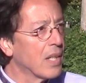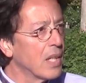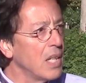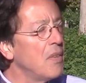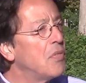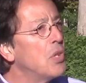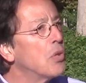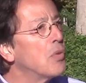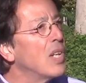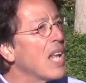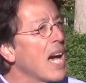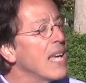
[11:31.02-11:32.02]
If you're
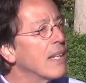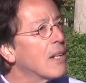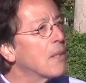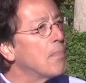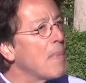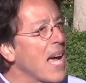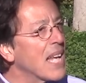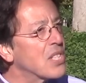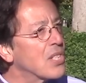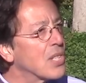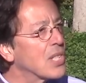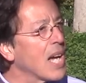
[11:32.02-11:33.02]
relying on mass
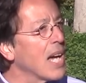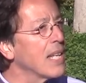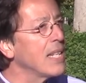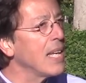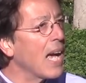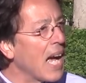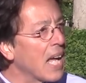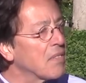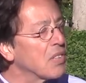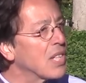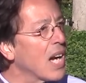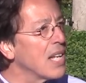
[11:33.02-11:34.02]
society,
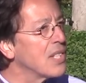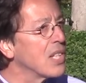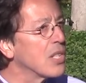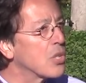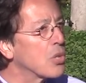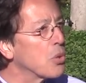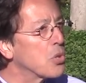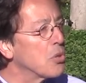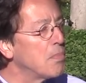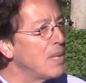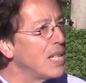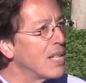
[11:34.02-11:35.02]
advertising, and
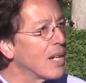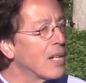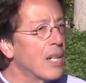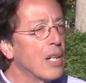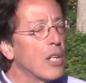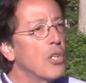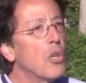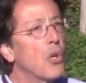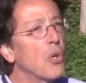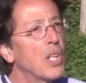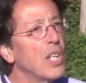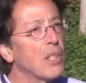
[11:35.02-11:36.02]
social media, you're
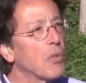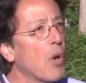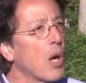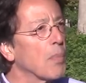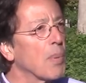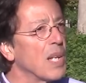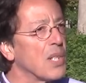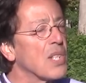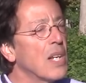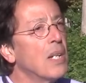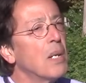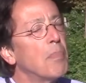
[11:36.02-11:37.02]
looking the wrong place.
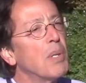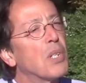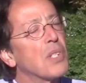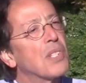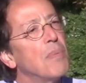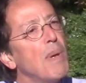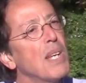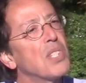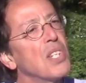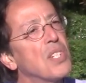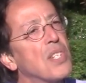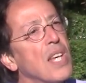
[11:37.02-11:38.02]
Because the
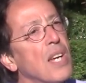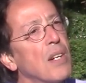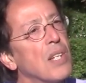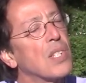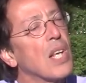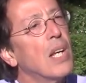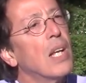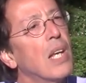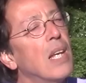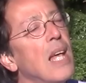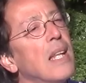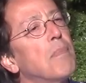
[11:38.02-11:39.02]
message there is,
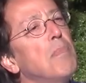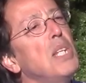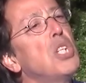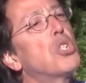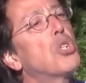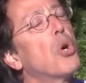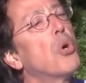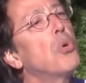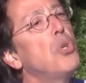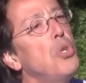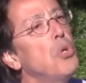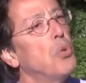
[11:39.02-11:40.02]
let me show
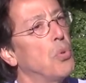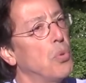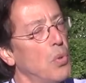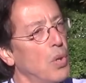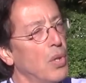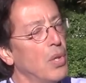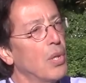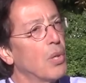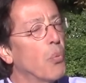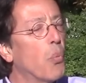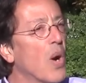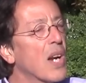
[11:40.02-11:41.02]
you
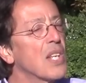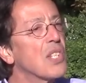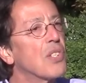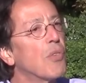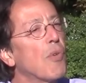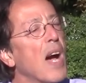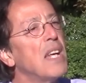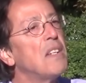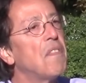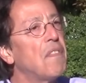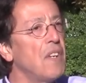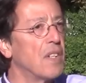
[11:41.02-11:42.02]
what is the right
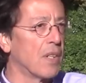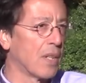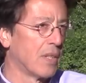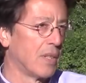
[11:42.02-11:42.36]
figure.